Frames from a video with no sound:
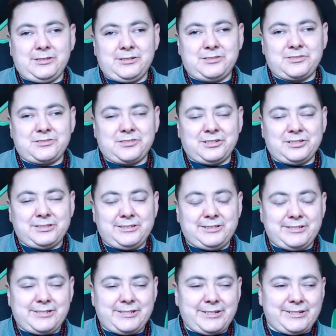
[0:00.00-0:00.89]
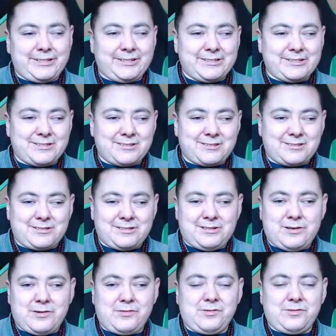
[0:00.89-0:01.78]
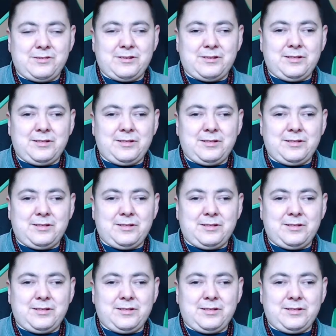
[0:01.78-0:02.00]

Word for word: astrology genius to